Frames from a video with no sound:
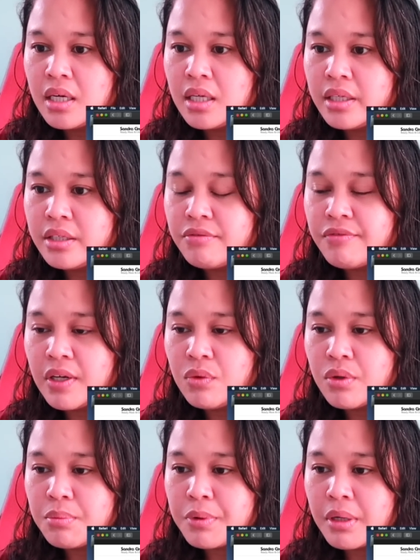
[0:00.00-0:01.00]
Hala, the
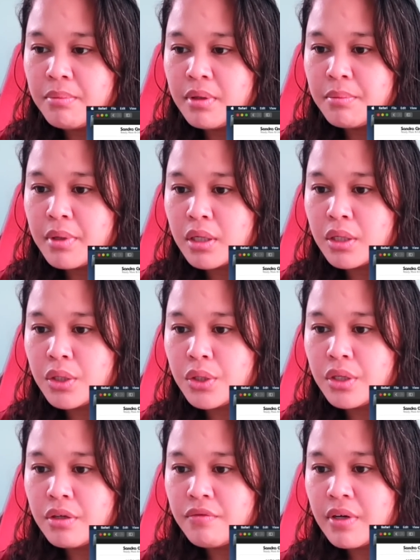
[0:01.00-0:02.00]
following problem
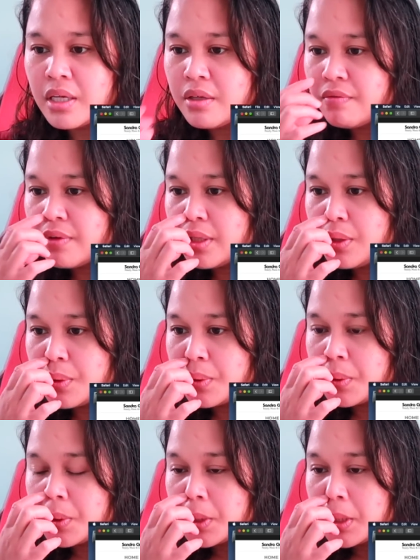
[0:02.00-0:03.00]
occurred. Invalid
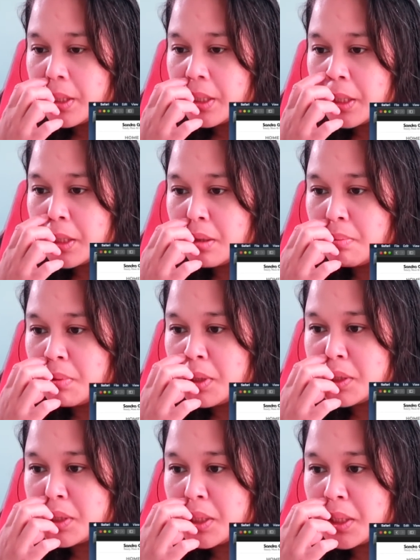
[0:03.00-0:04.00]
video ID.
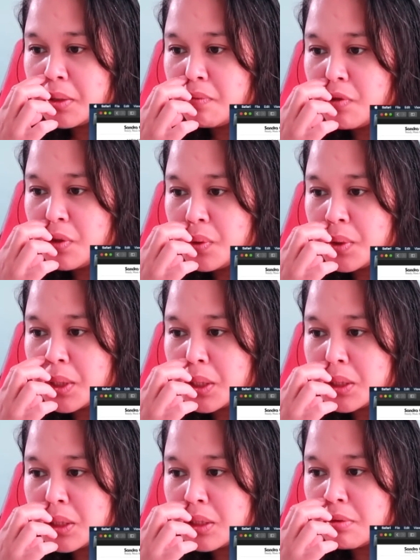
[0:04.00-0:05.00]
Please click the video
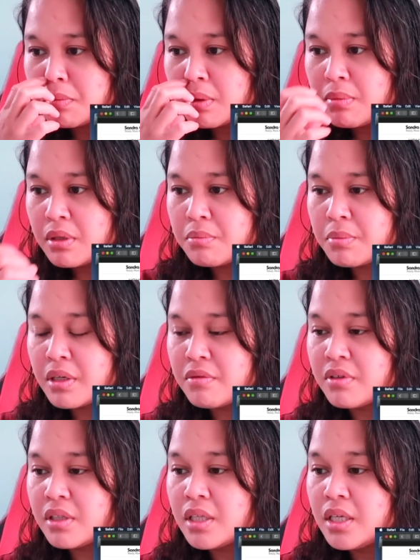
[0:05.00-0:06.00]
access and public
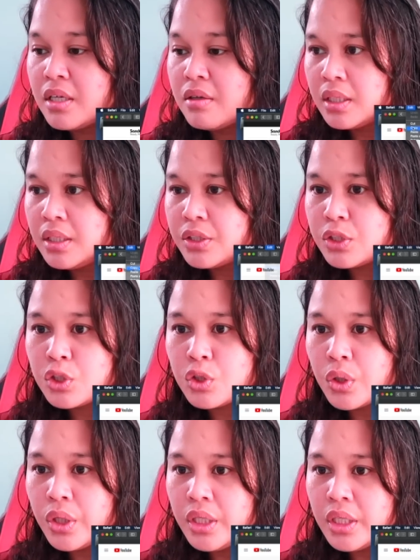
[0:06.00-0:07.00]
private. Let's
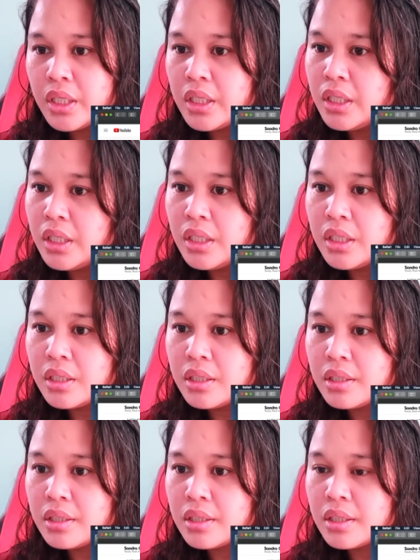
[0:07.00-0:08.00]
try again.
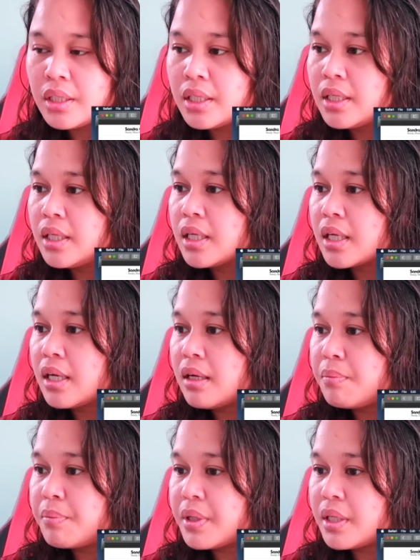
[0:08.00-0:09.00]

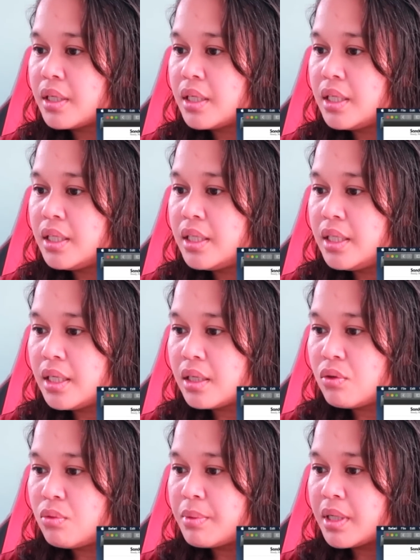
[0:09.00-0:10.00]
Copy. Hindi
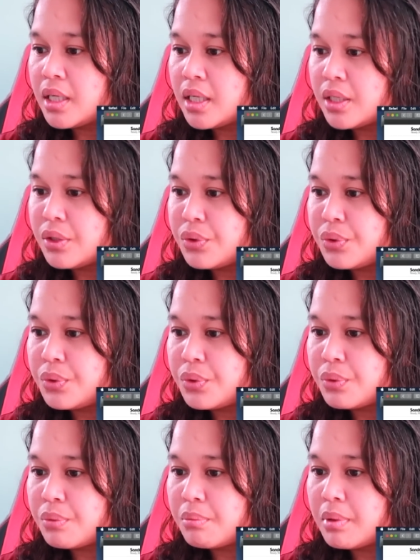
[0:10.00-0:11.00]
ako
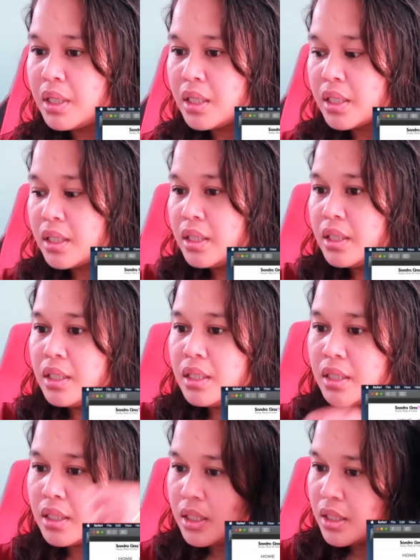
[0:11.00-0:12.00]
makaano kung
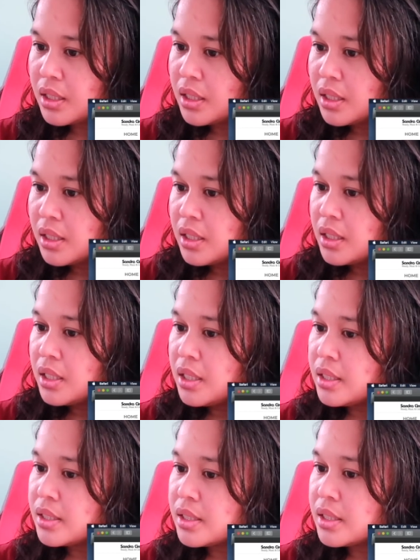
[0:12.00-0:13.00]
bakit.
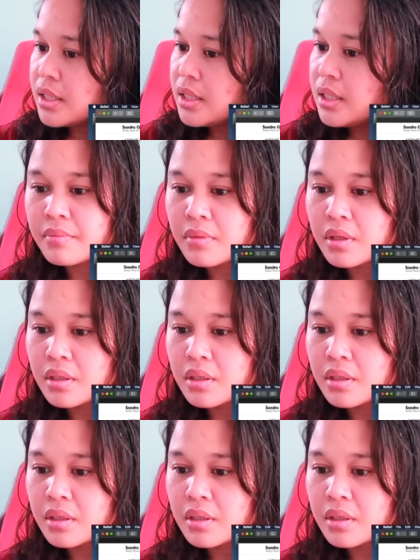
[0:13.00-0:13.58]
Let's see.